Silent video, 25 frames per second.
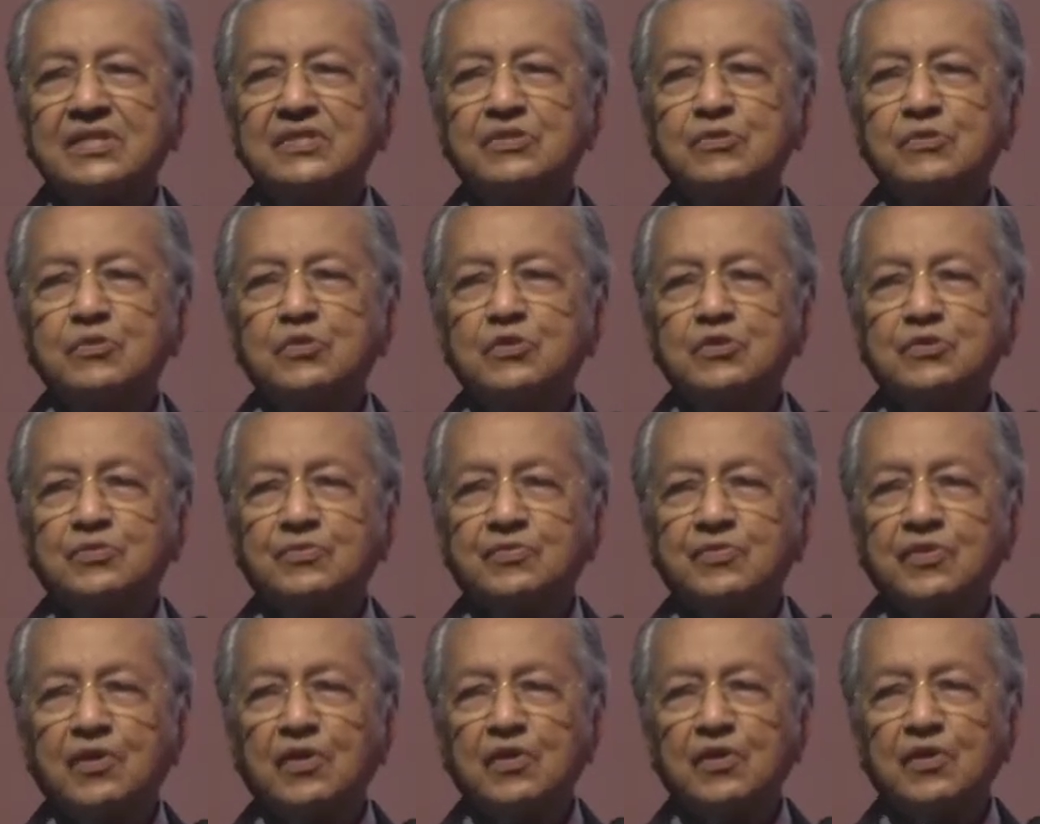used
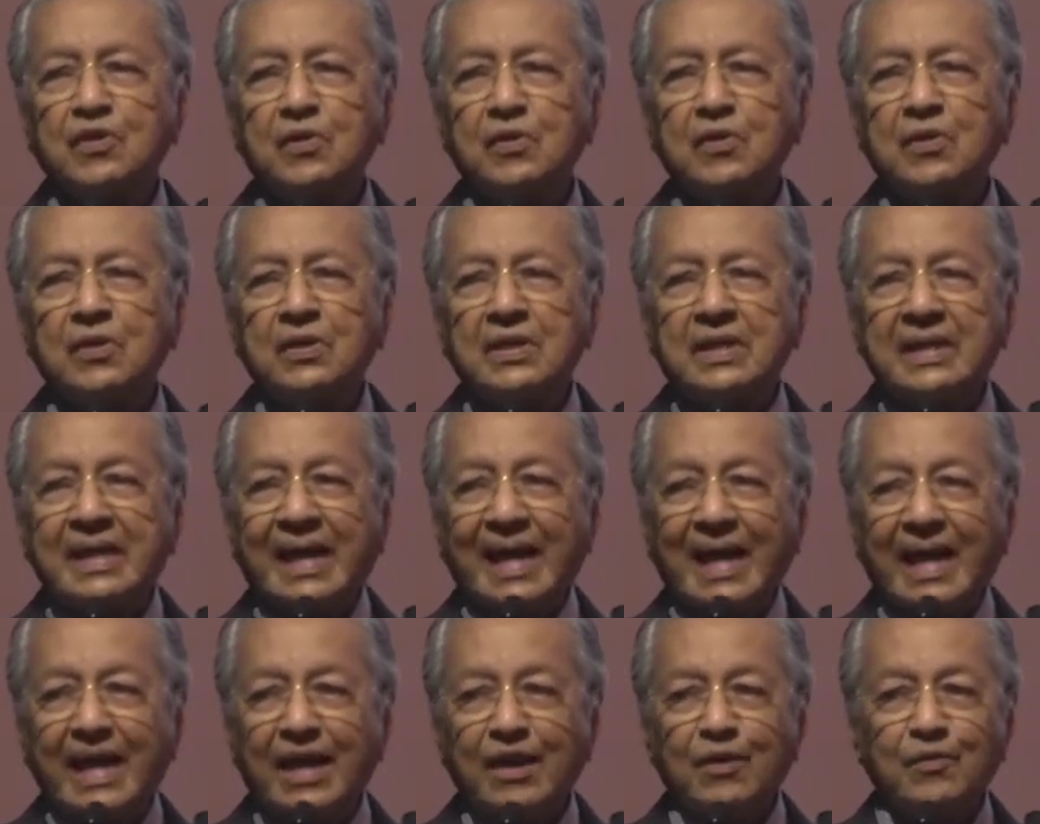for
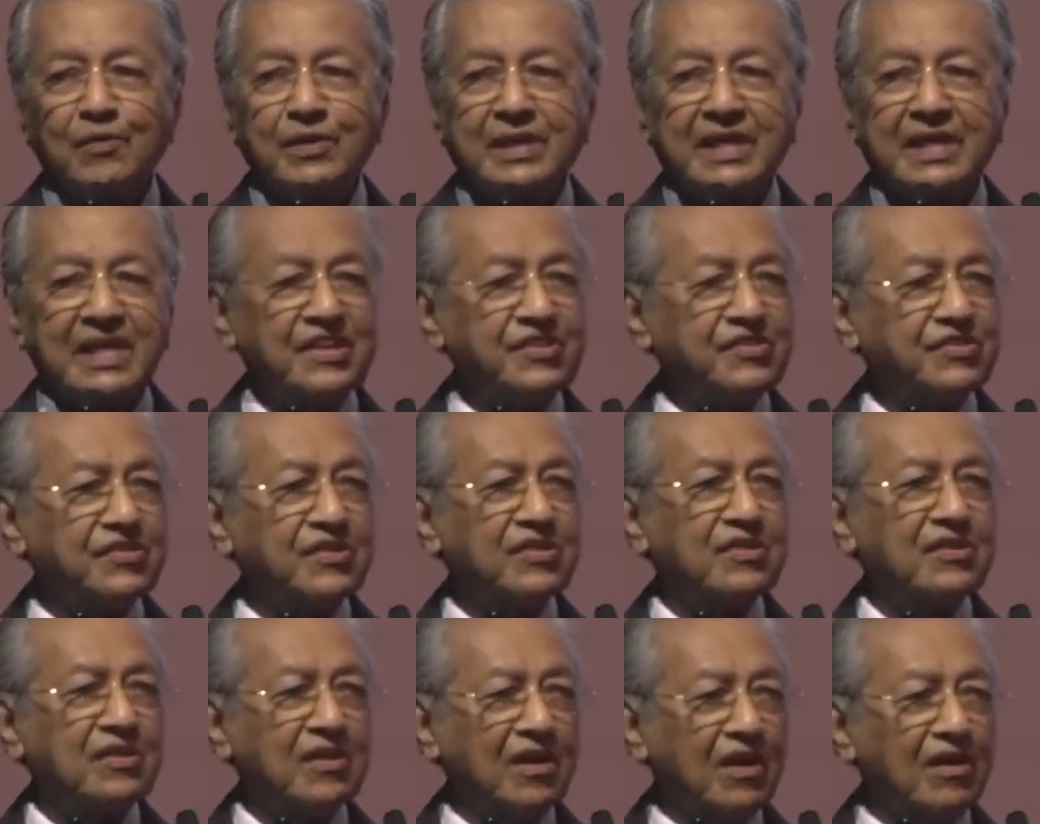
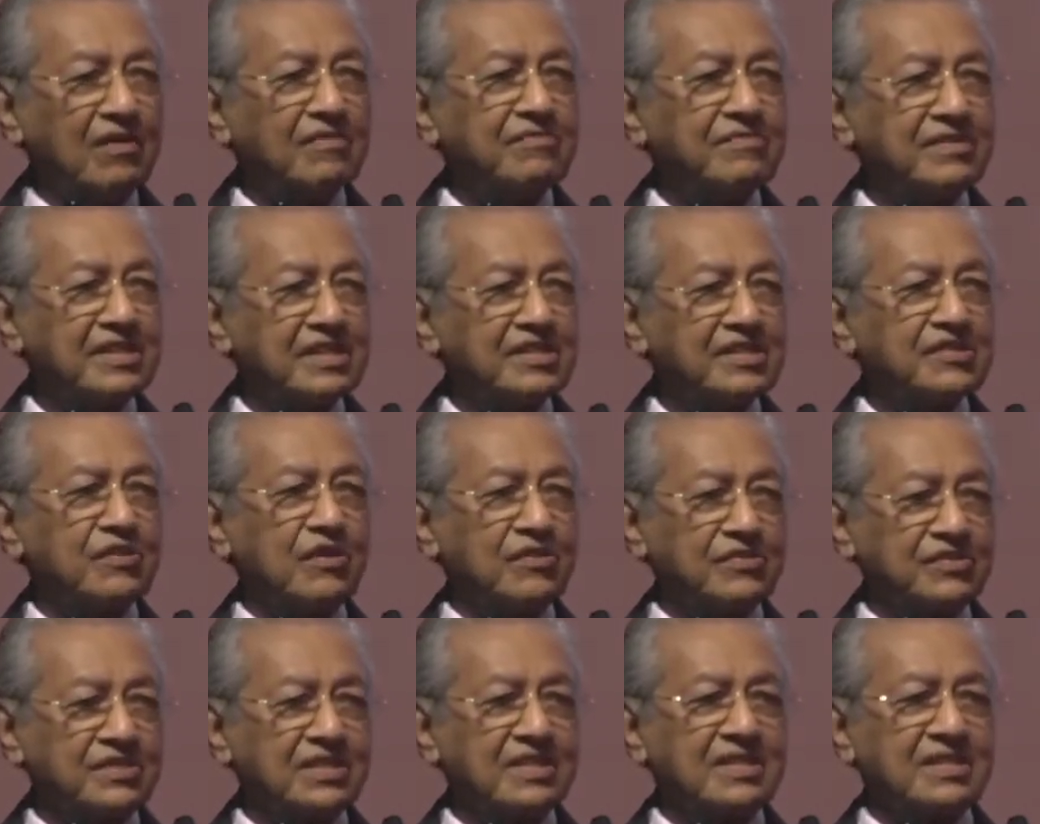allocation of
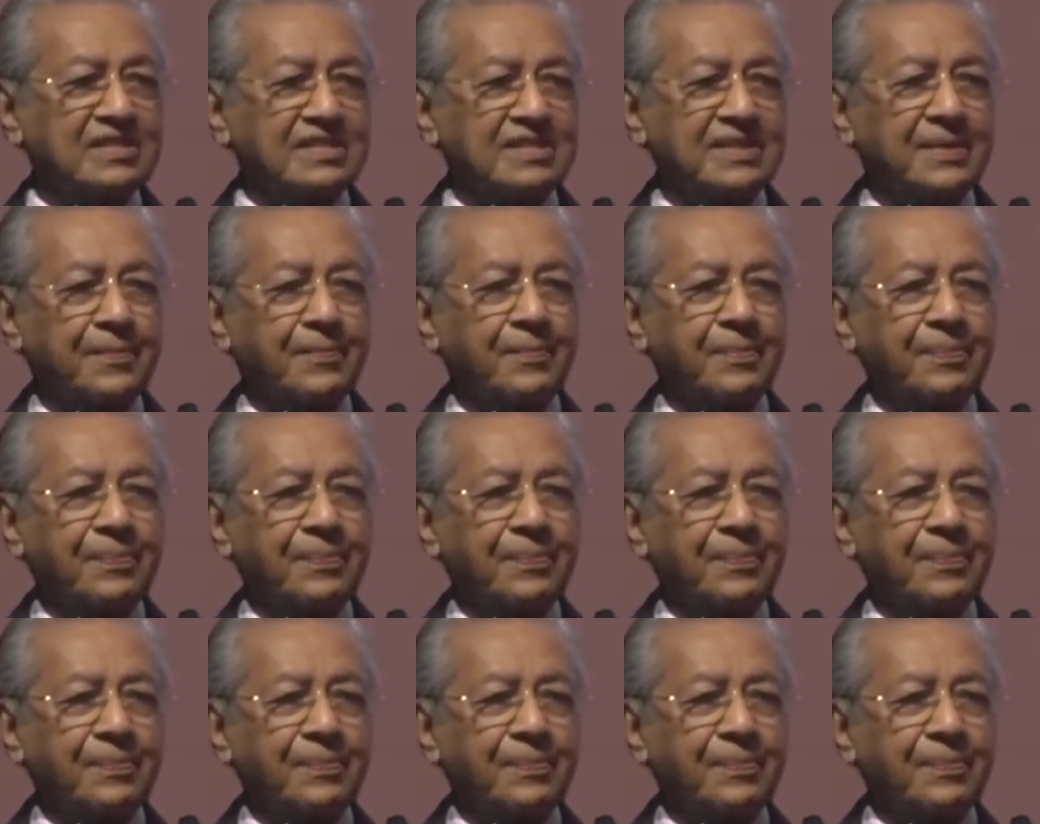resources.